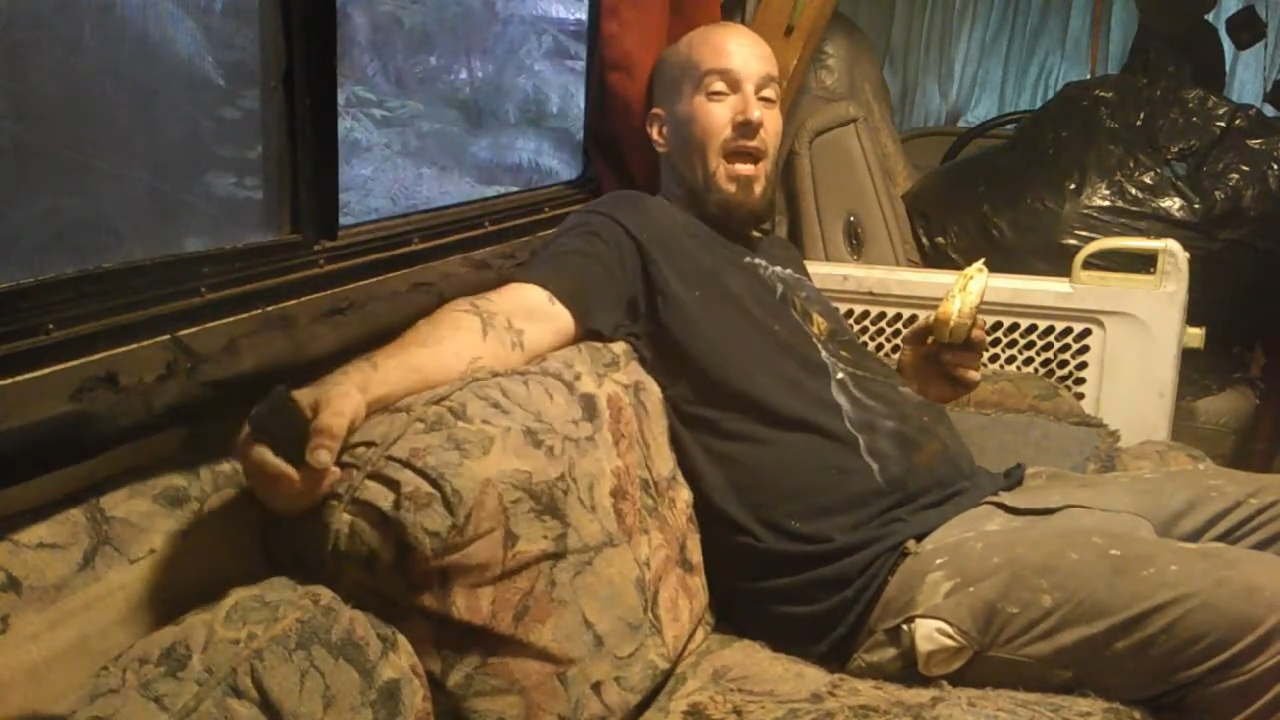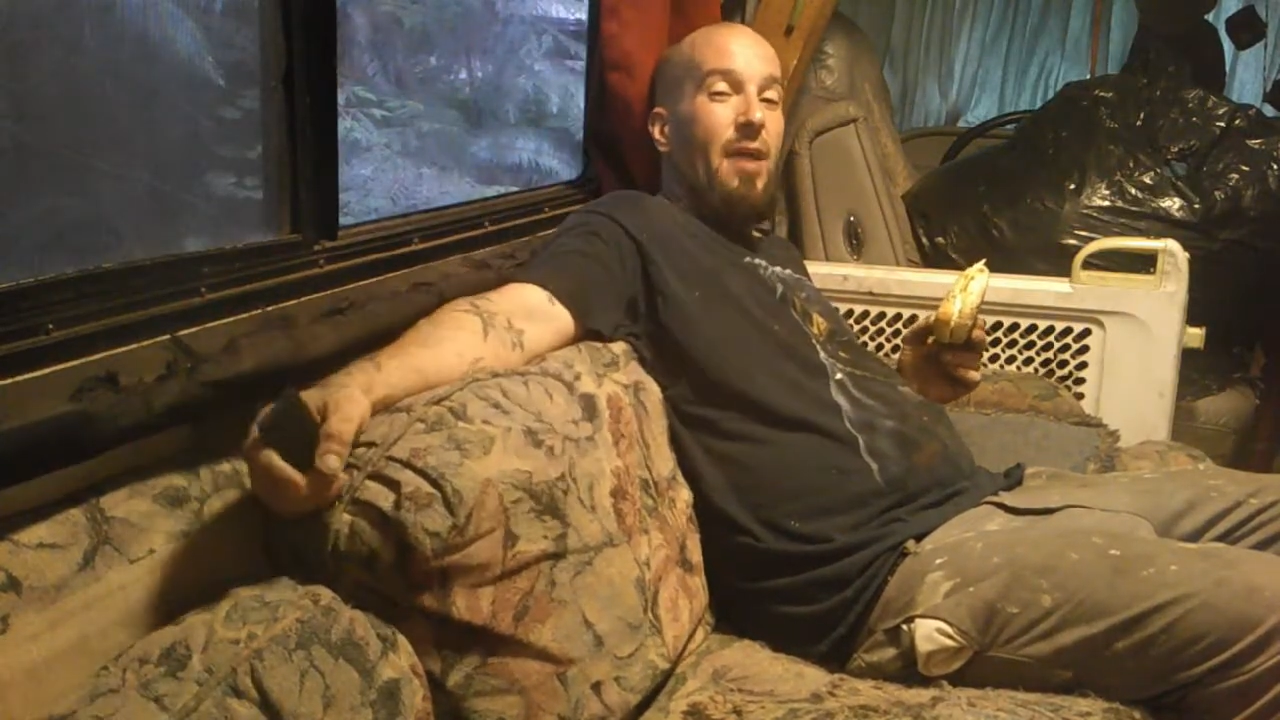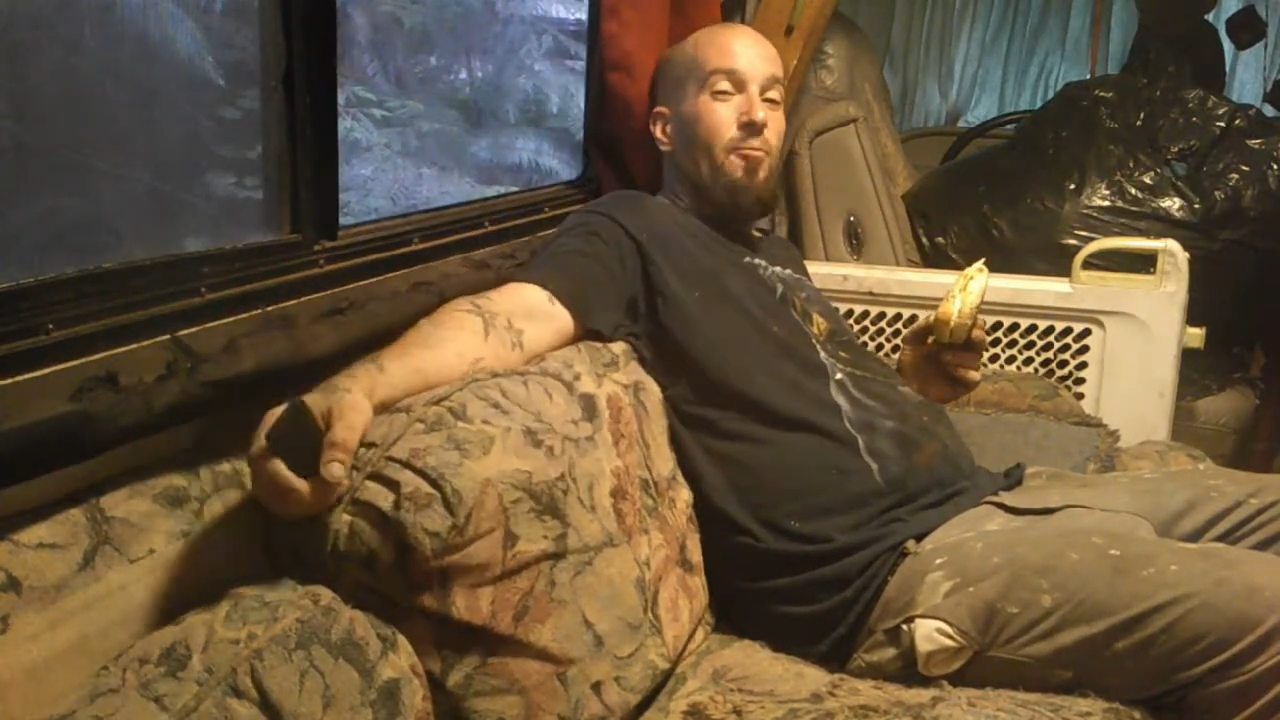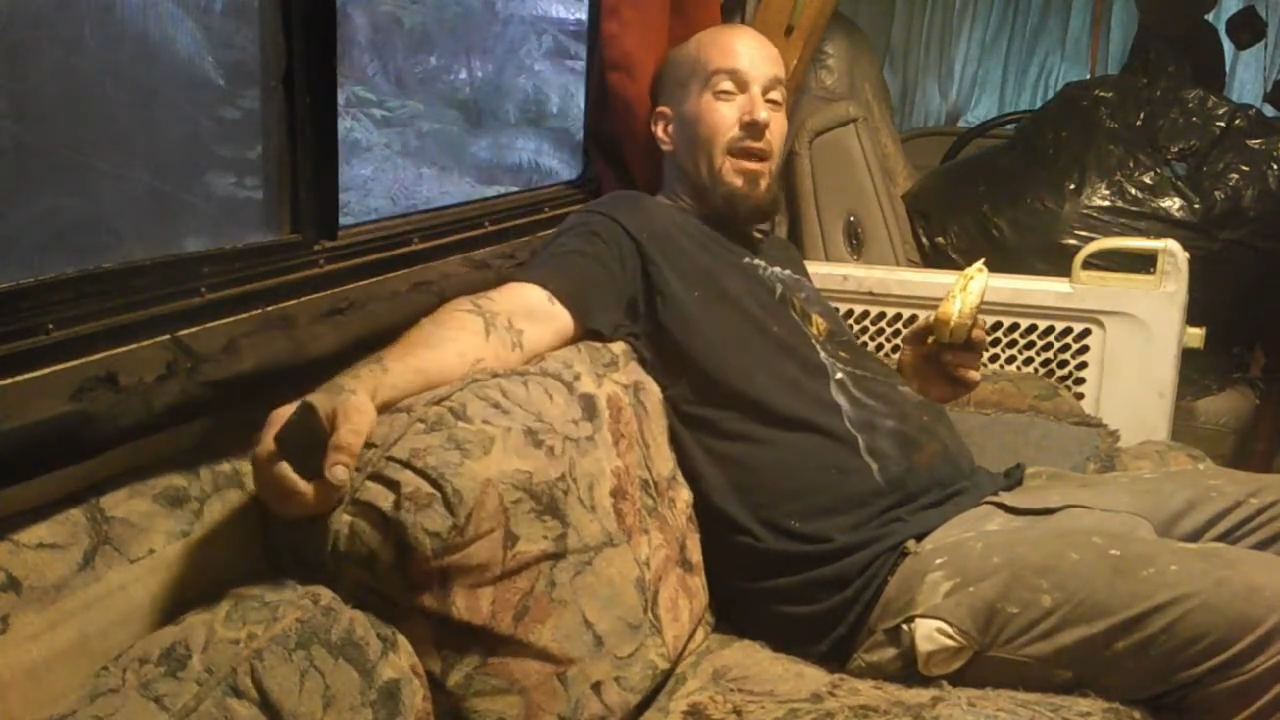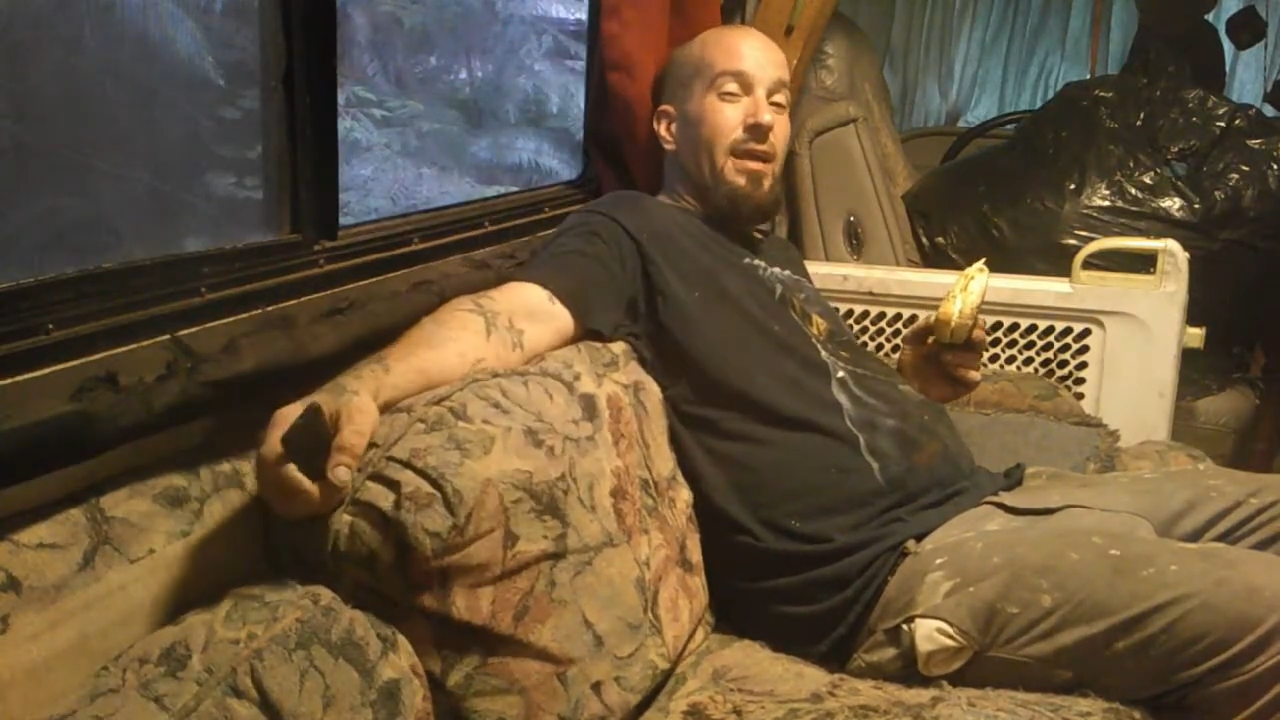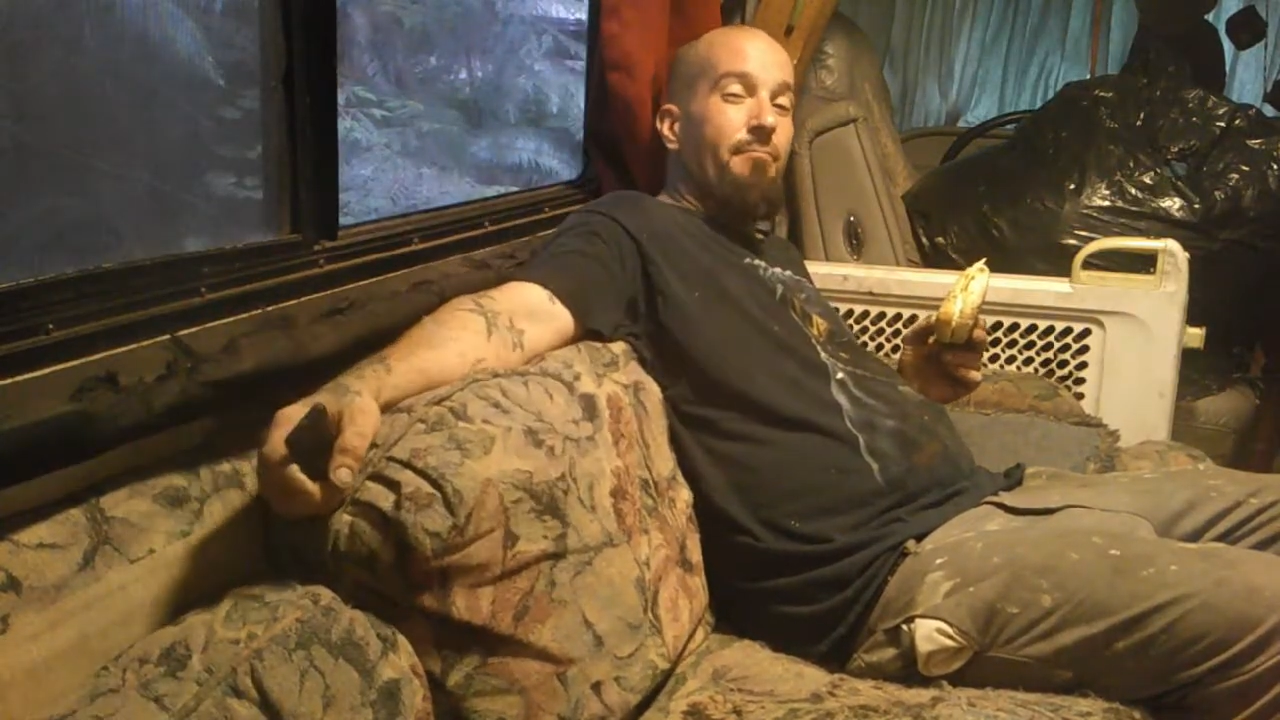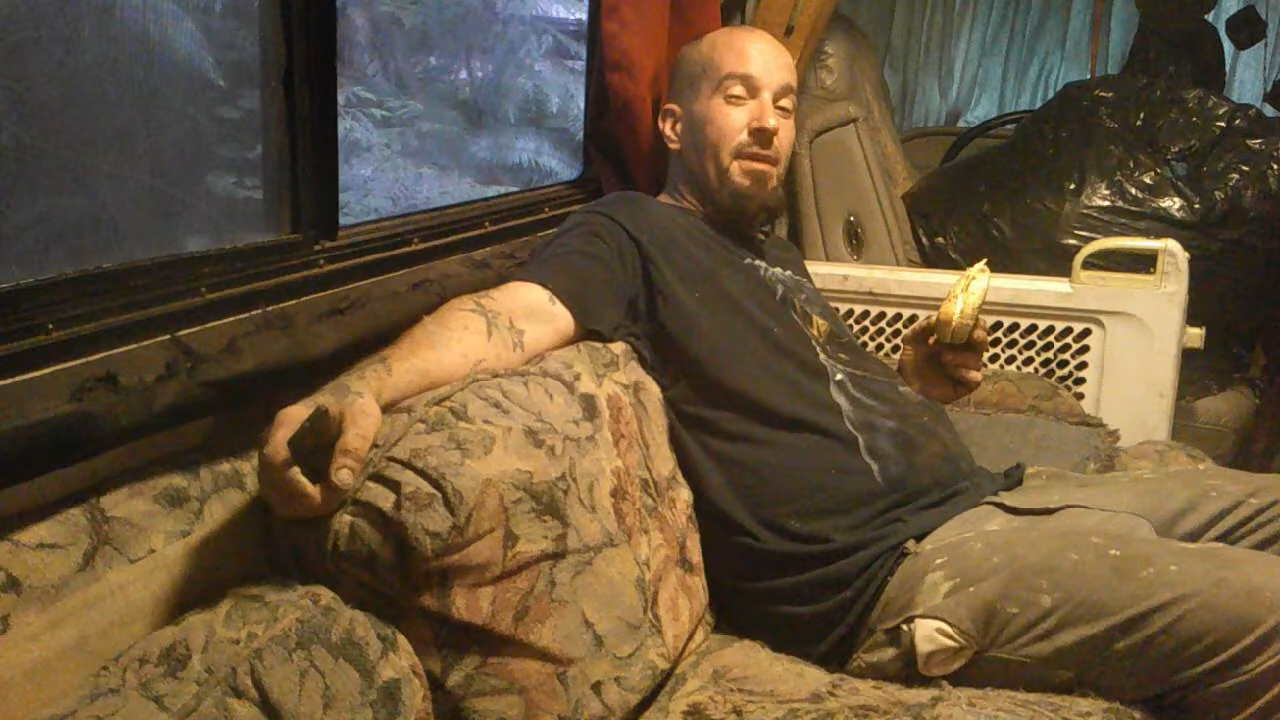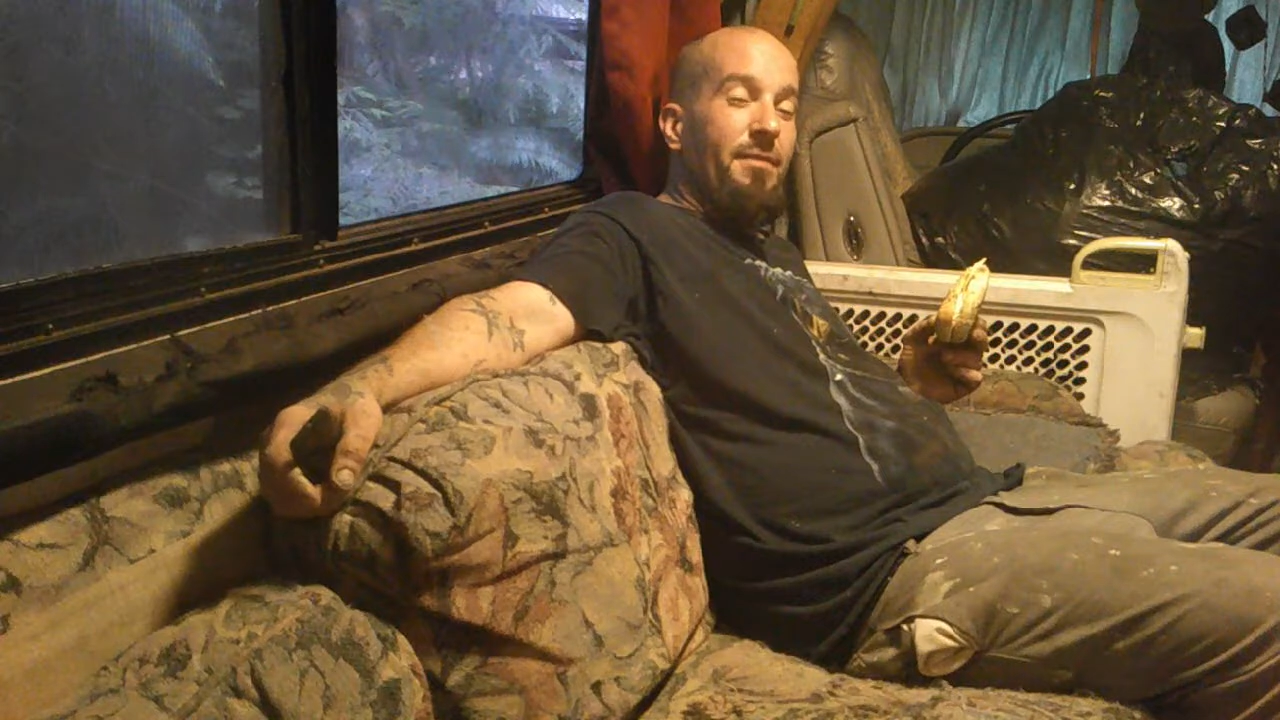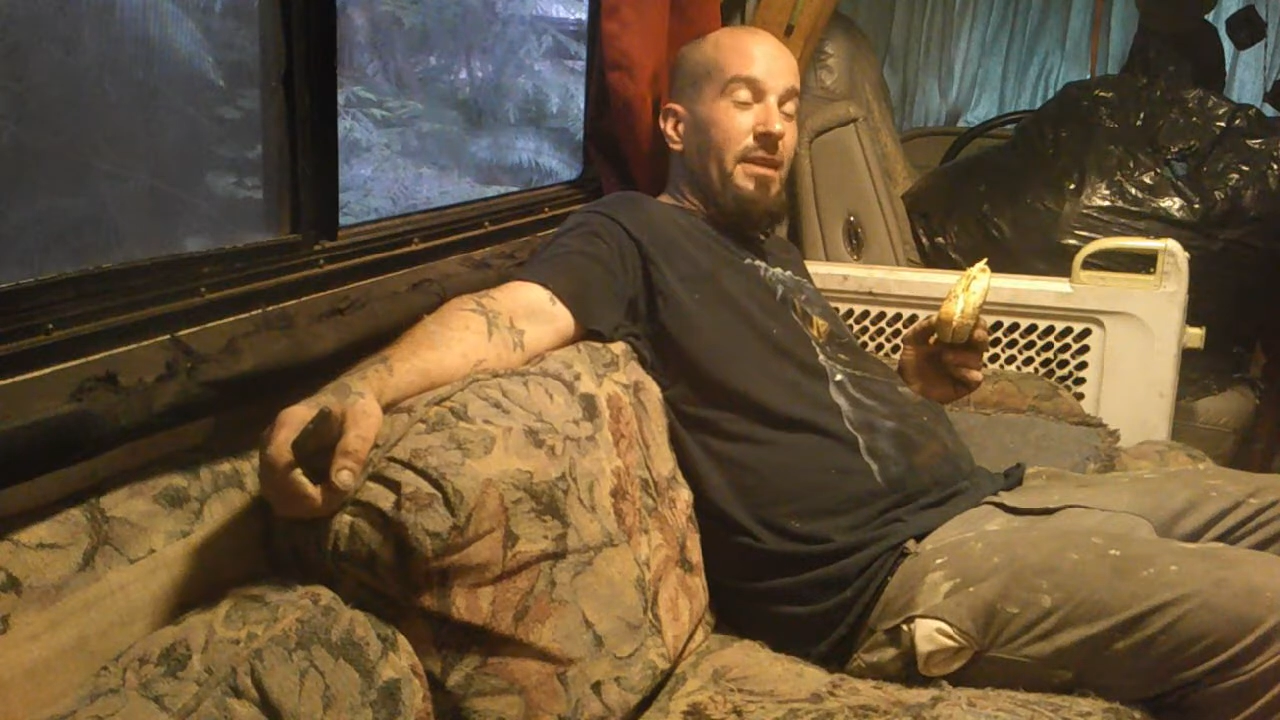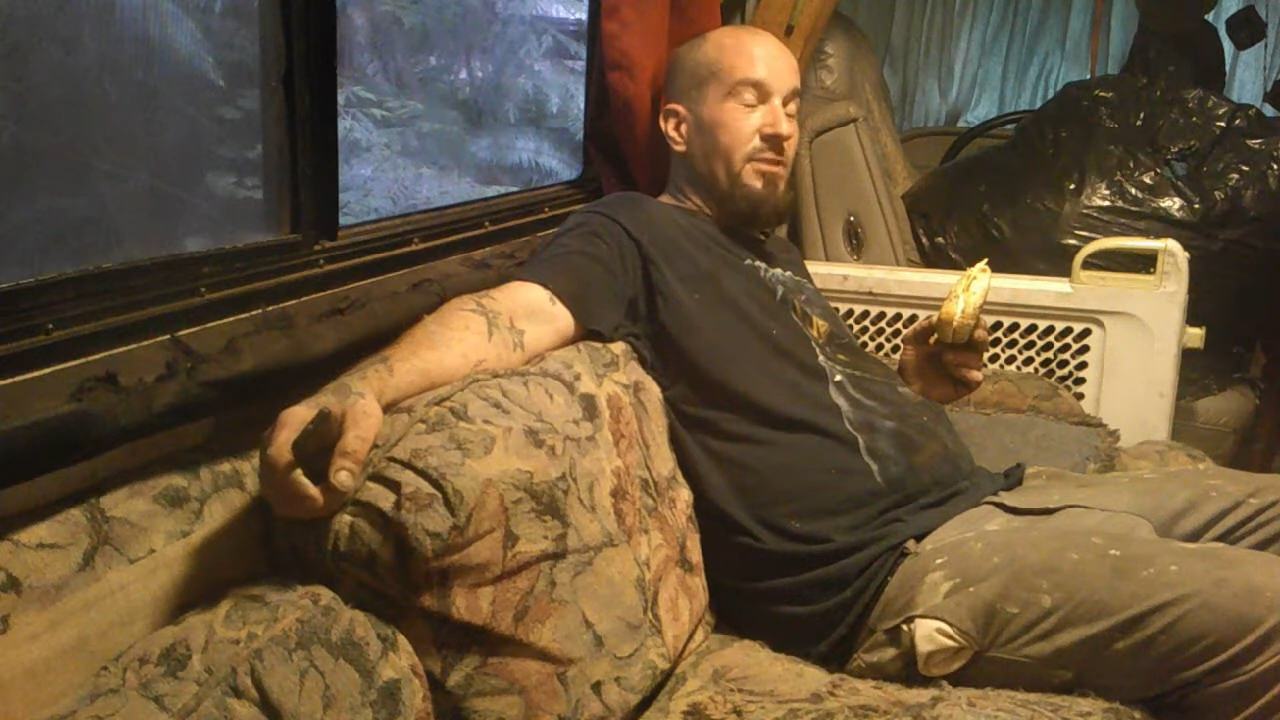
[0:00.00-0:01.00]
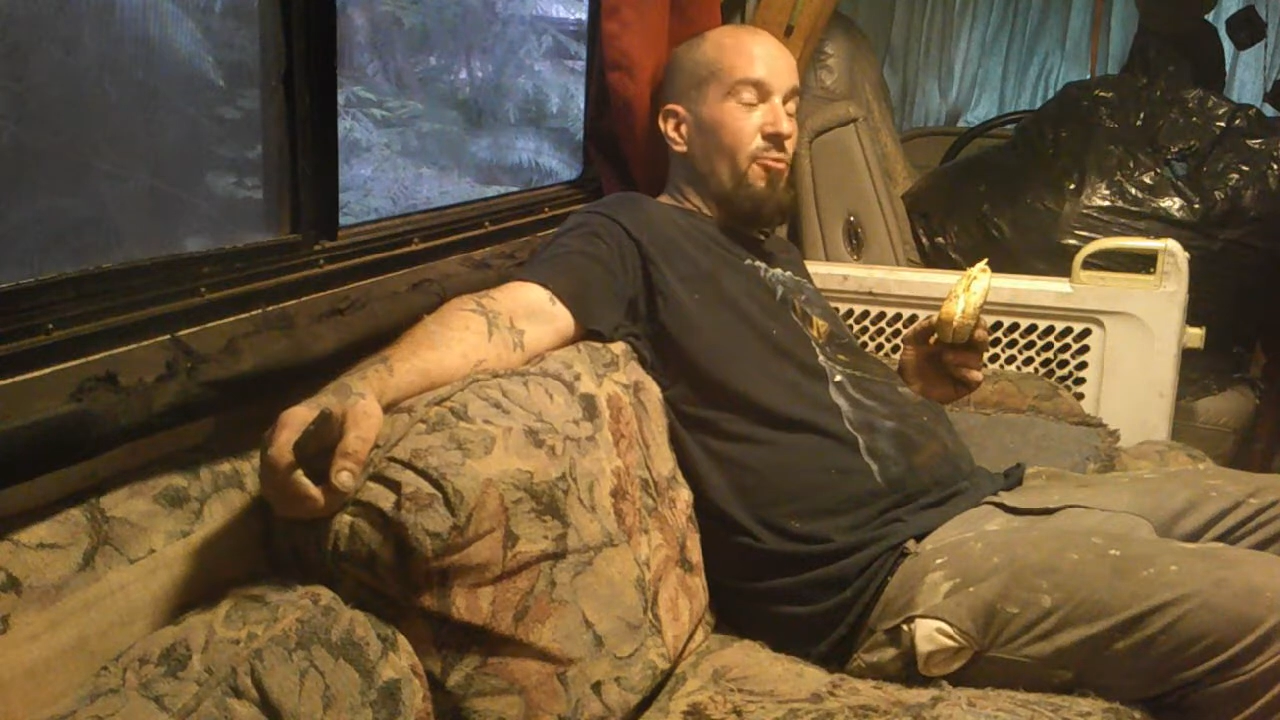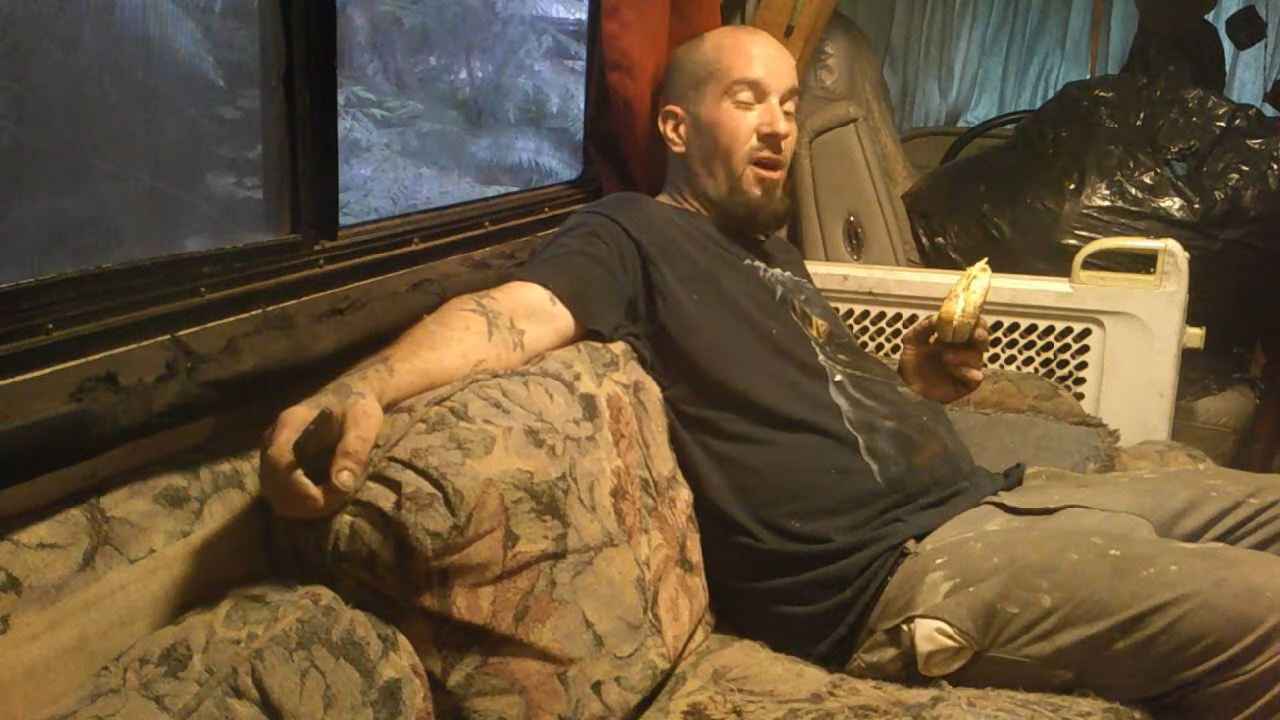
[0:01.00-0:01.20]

I recommend this